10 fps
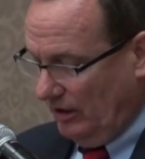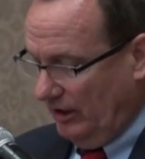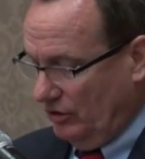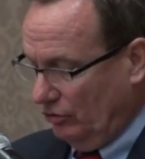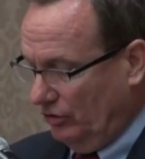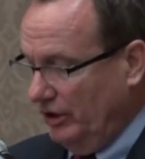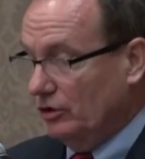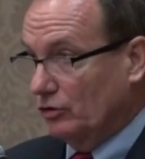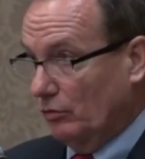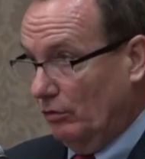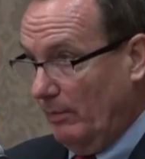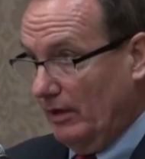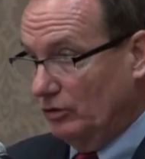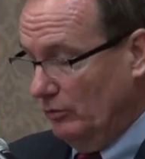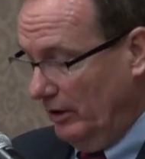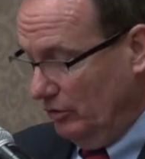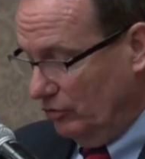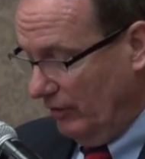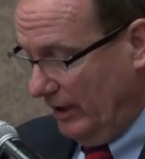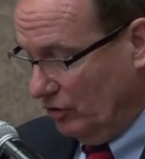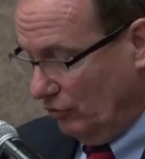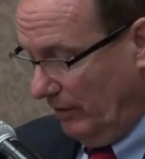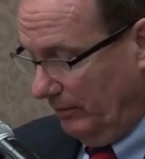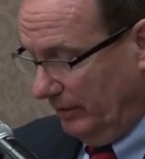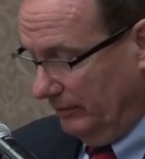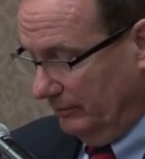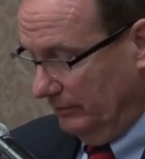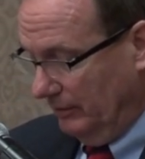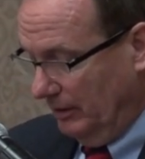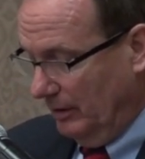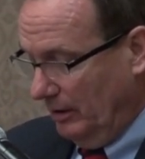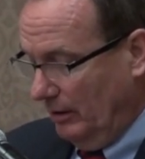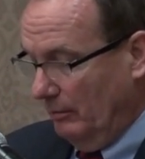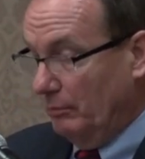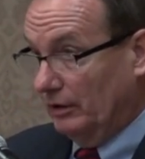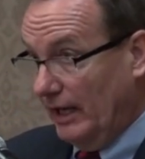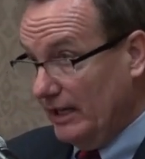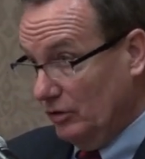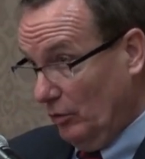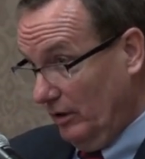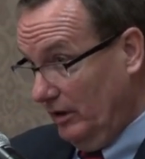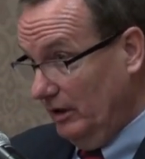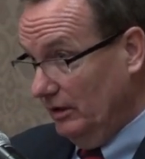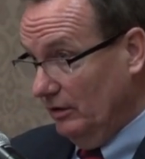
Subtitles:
that your teachers wrote about you on your transcript. But like Dorothy,